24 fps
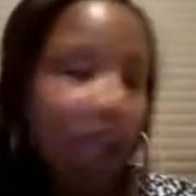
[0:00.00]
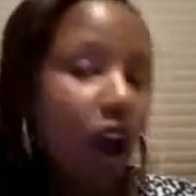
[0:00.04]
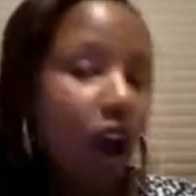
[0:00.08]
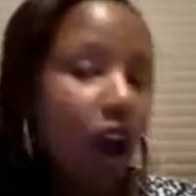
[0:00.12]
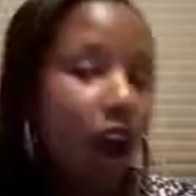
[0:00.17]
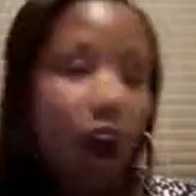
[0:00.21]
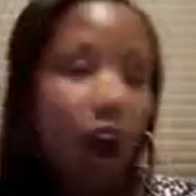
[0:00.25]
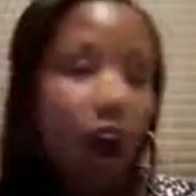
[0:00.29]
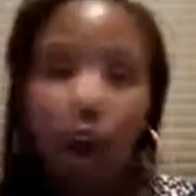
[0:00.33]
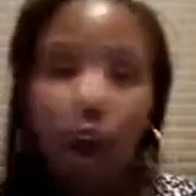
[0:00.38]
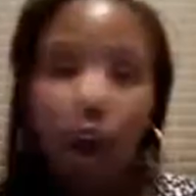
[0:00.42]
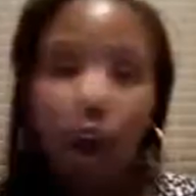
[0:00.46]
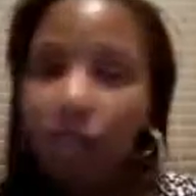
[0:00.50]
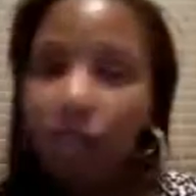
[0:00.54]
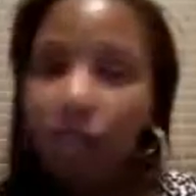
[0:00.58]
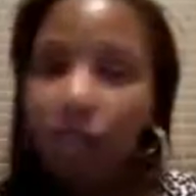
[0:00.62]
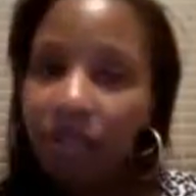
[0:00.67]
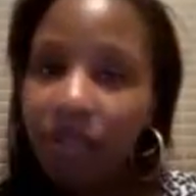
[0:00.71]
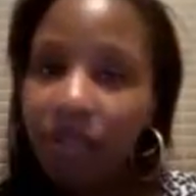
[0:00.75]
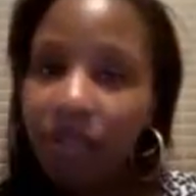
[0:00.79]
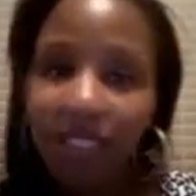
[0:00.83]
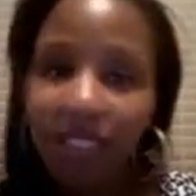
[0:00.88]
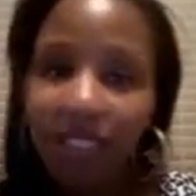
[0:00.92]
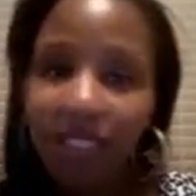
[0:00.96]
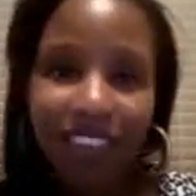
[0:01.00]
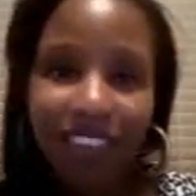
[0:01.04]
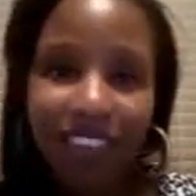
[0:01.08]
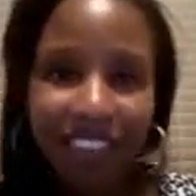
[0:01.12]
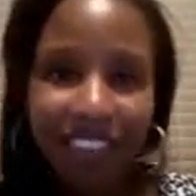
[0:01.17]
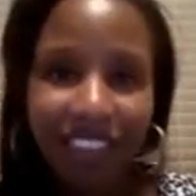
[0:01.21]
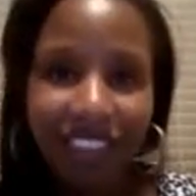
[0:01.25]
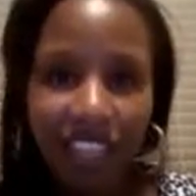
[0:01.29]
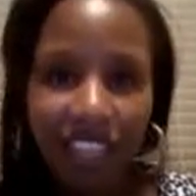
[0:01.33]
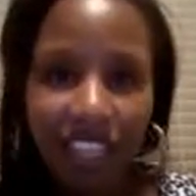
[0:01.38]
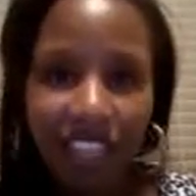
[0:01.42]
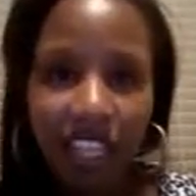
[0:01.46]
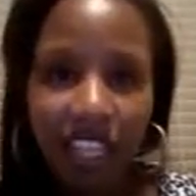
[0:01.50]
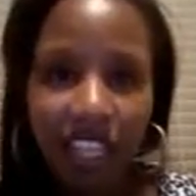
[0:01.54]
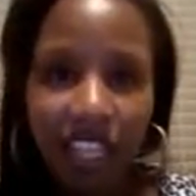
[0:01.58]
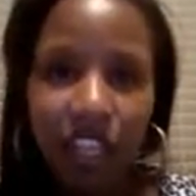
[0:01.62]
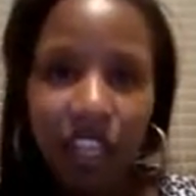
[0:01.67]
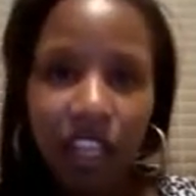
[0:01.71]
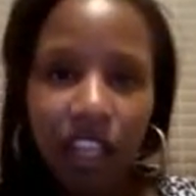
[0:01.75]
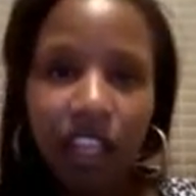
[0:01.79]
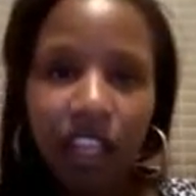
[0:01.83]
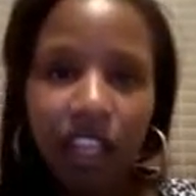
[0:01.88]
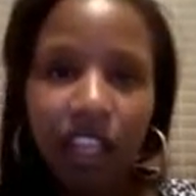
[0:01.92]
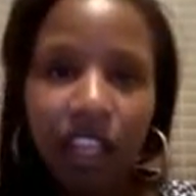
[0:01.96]
All 3 of these ladies
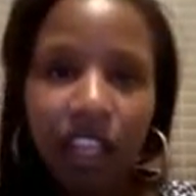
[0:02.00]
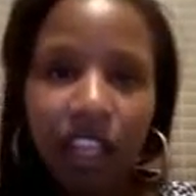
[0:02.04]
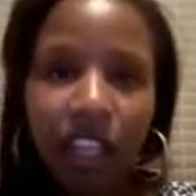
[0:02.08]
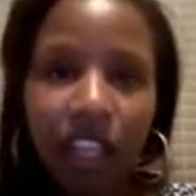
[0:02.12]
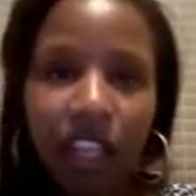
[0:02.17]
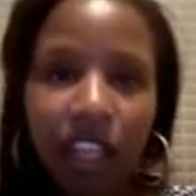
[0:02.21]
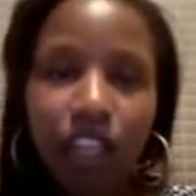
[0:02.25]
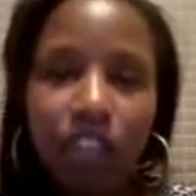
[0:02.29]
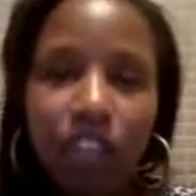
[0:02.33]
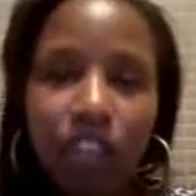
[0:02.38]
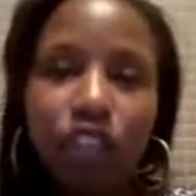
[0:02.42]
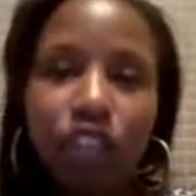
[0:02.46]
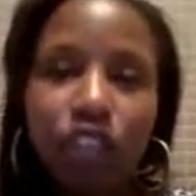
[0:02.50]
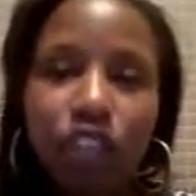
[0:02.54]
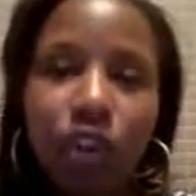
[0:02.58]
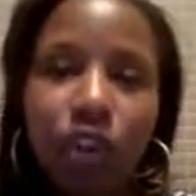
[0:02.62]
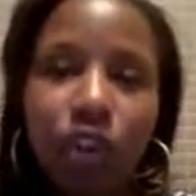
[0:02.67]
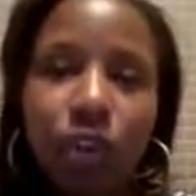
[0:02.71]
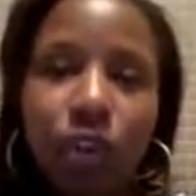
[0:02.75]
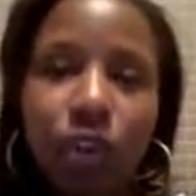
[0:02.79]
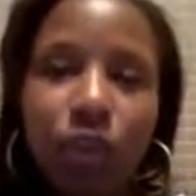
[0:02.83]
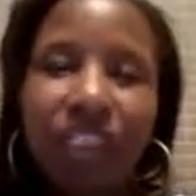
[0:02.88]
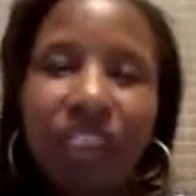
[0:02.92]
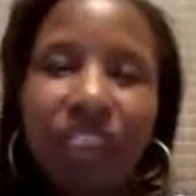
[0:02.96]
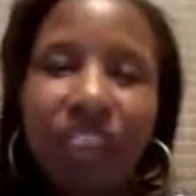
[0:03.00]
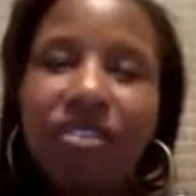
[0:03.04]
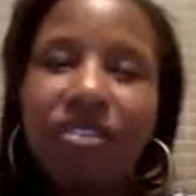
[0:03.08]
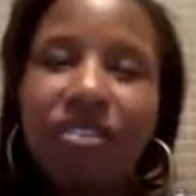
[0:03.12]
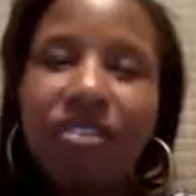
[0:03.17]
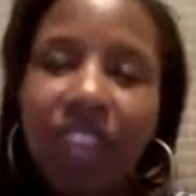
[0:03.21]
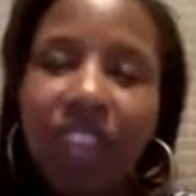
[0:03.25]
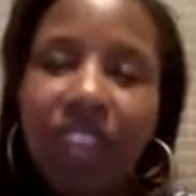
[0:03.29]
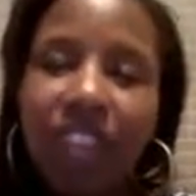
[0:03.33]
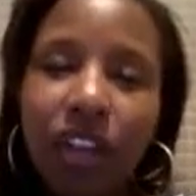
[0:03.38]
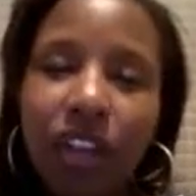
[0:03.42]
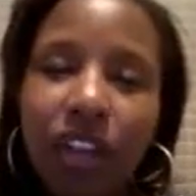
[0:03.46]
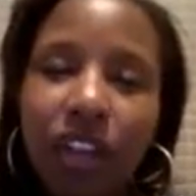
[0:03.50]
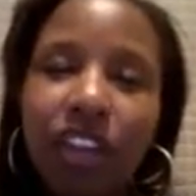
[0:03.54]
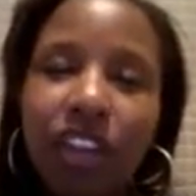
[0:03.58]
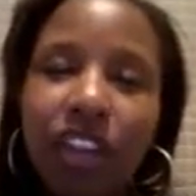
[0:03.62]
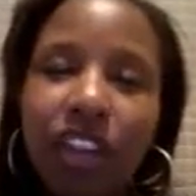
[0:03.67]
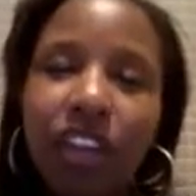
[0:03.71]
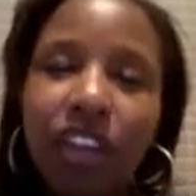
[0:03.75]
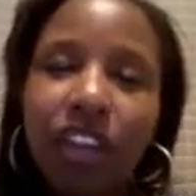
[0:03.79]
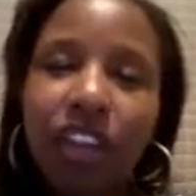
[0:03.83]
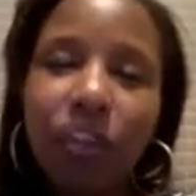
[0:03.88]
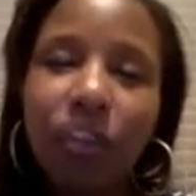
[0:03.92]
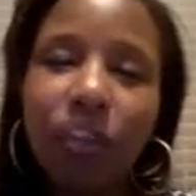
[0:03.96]
chose a very
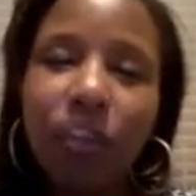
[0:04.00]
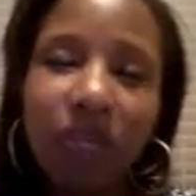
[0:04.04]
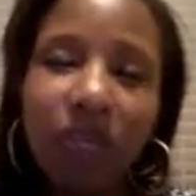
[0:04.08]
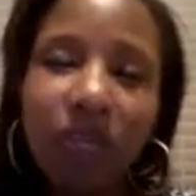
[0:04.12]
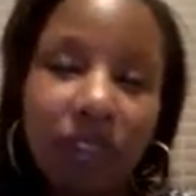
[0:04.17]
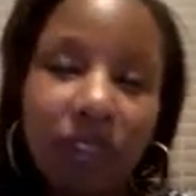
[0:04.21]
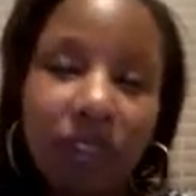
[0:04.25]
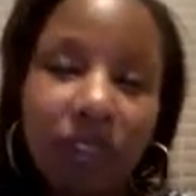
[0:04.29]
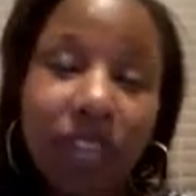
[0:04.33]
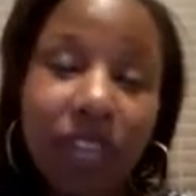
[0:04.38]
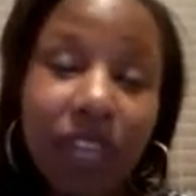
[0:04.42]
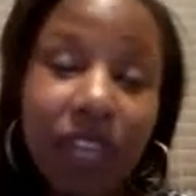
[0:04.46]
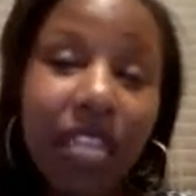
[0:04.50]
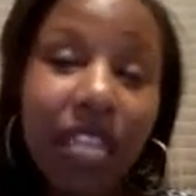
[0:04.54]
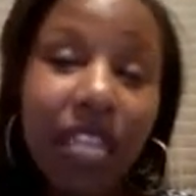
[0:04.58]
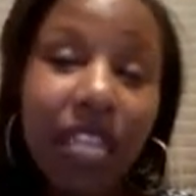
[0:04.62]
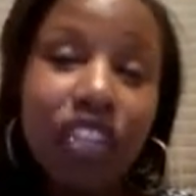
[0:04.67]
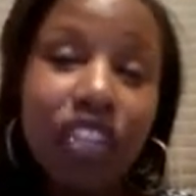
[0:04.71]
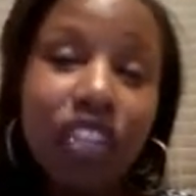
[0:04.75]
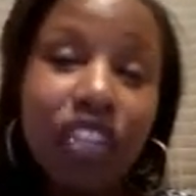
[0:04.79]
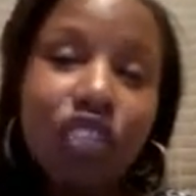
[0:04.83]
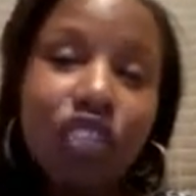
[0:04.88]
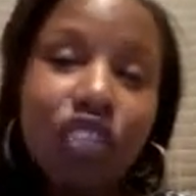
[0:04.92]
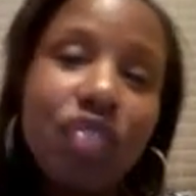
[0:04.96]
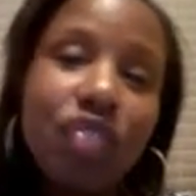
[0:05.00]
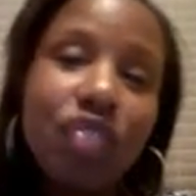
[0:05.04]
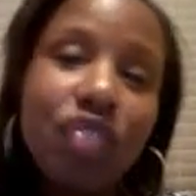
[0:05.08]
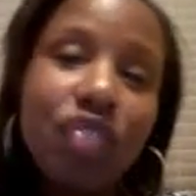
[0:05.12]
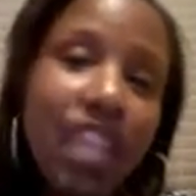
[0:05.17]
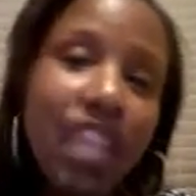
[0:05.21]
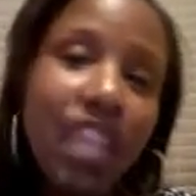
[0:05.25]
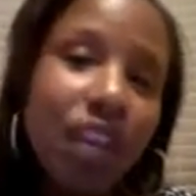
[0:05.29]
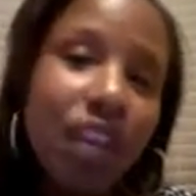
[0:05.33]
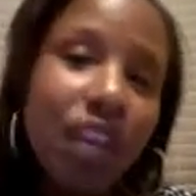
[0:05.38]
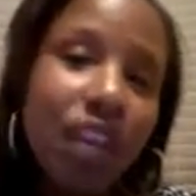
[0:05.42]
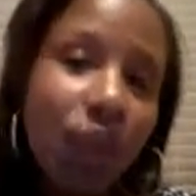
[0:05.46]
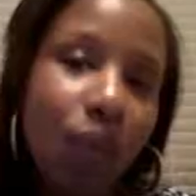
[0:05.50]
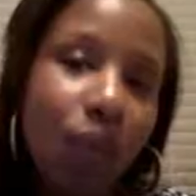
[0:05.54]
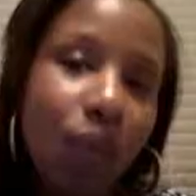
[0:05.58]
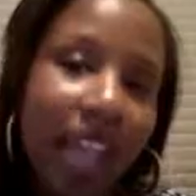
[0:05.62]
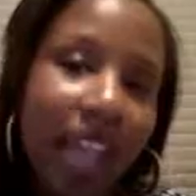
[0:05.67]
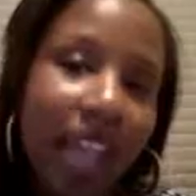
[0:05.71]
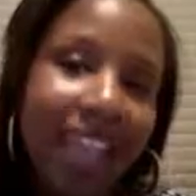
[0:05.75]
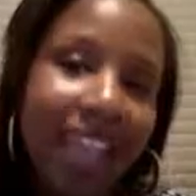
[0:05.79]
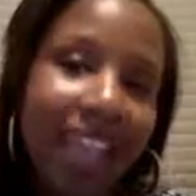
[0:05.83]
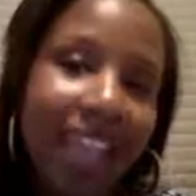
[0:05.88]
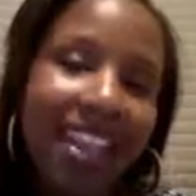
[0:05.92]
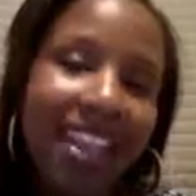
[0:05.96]
specific and unique
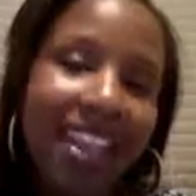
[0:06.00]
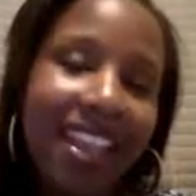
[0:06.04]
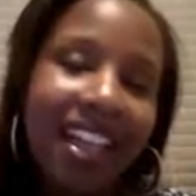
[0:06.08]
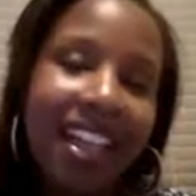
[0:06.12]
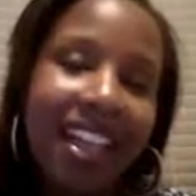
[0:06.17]
way